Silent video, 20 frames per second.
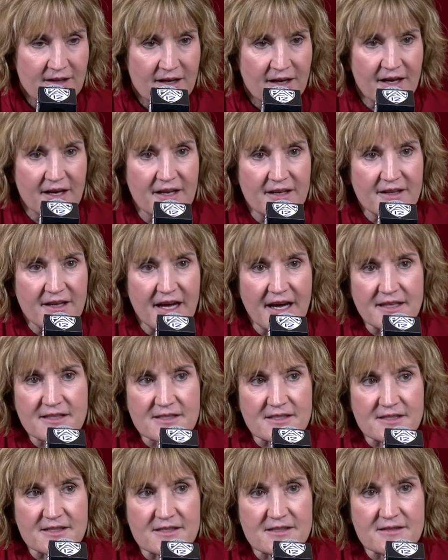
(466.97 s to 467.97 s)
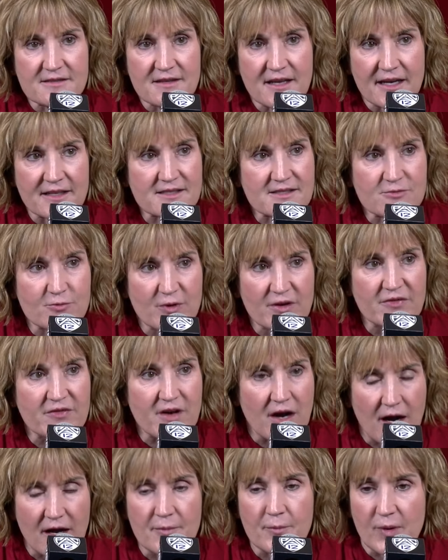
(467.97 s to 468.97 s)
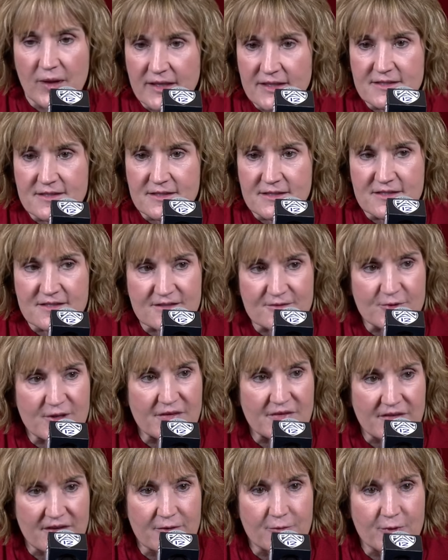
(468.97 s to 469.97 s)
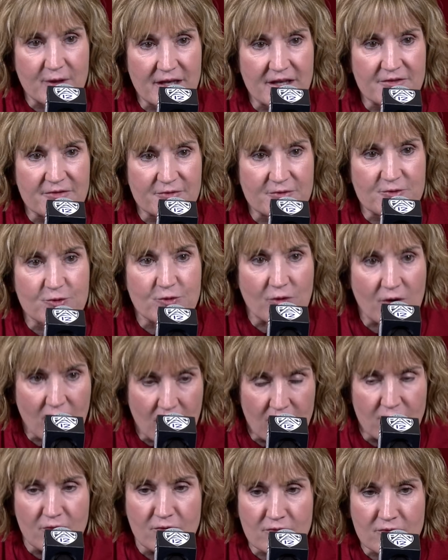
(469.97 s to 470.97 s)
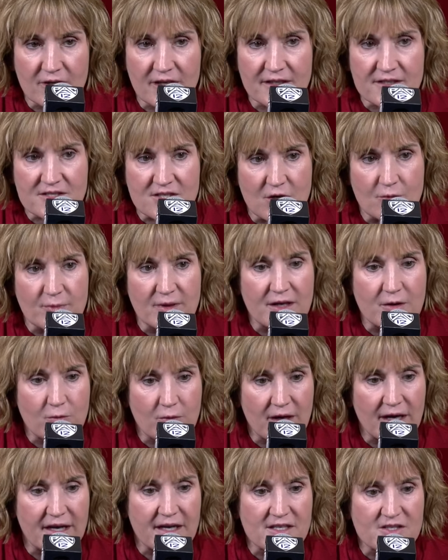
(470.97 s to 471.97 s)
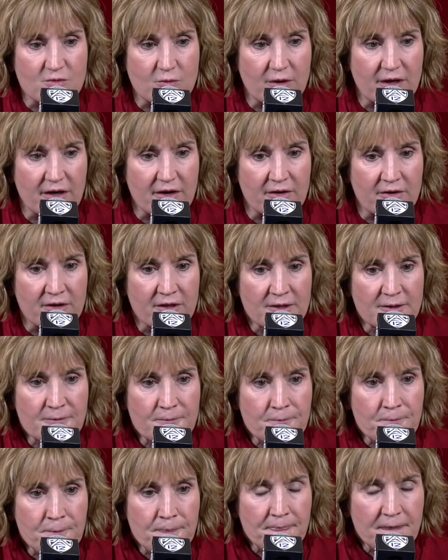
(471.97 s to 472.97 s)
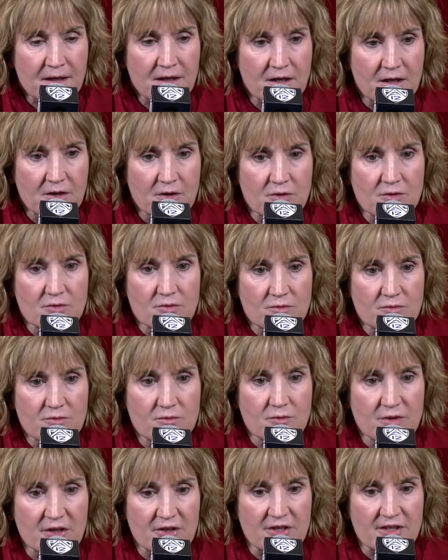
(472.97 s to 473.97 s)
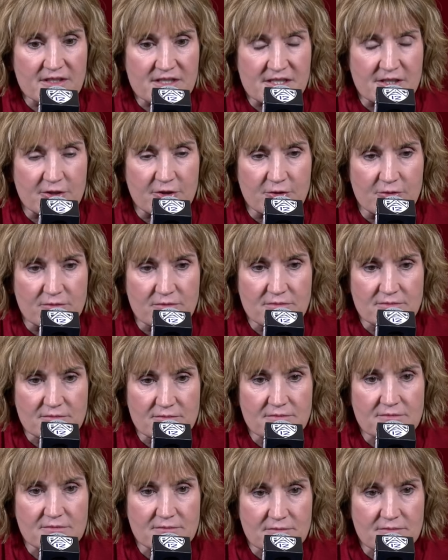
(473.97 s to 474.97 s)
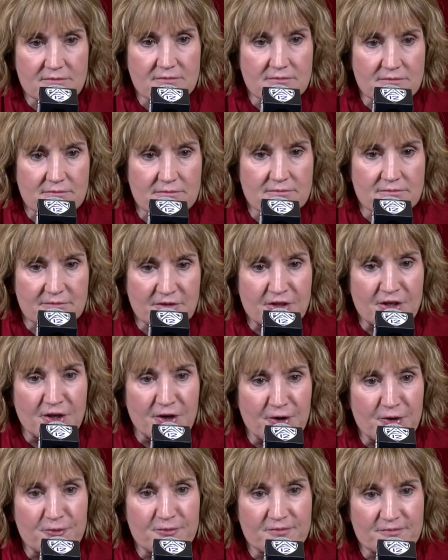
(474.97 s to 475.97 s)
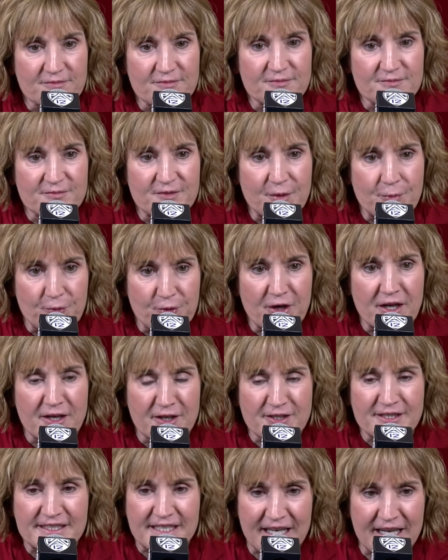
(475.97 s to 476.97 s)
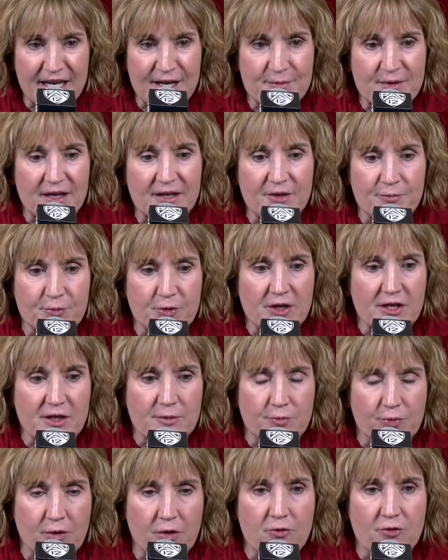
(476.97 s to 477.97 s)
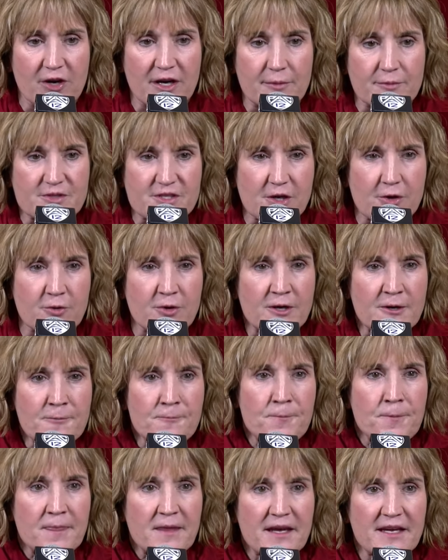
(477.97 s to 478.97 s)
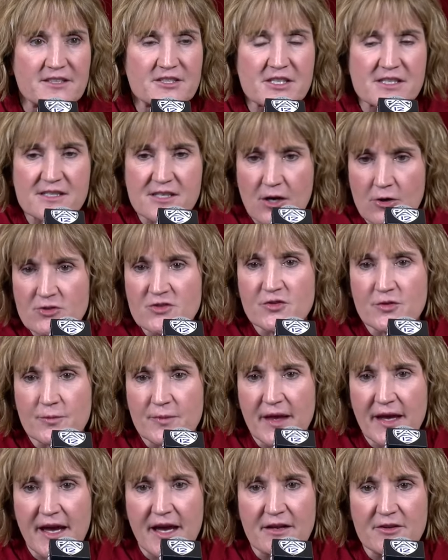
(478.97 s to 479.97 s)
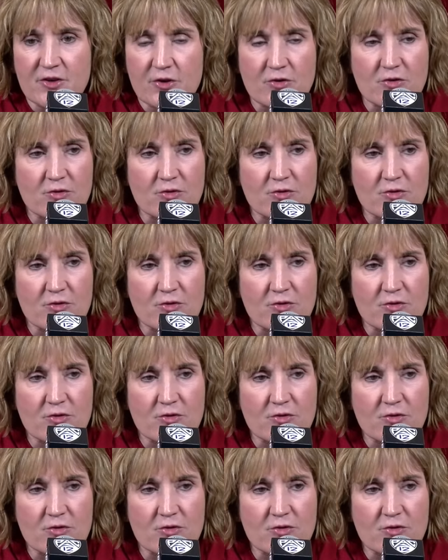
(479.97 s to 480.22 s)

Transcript: and that's a, that's we've gone places. We've we've grown in so many ways where, you know, we're considered, you know, a pretty good team and a pretty good program. So it just goes from that. Your